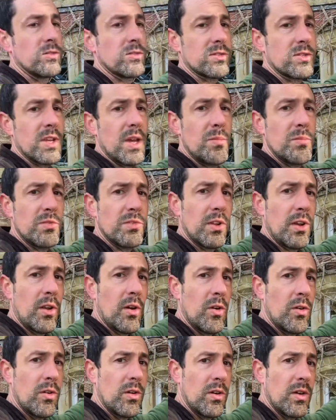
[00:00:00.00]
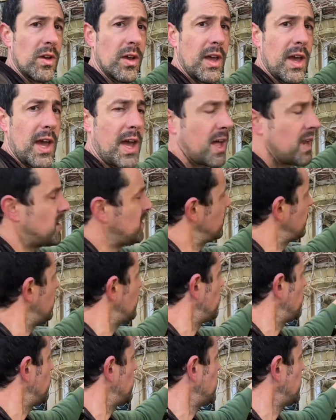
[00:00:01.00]
stems along, and
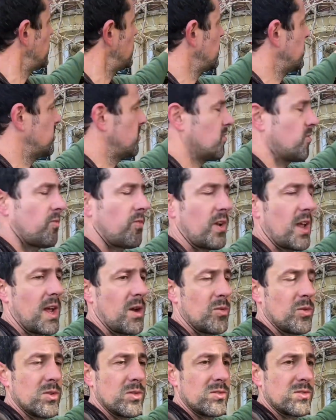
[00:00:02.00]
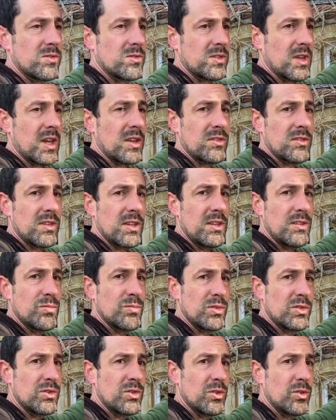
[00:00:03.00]
the flowers, as these
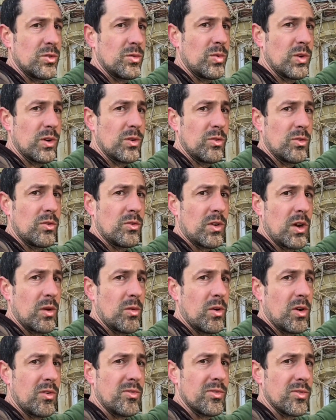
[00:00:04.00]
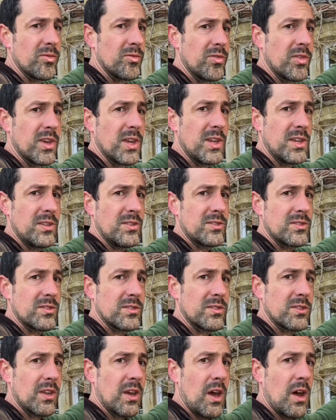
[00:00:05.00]
mature, will grow off of these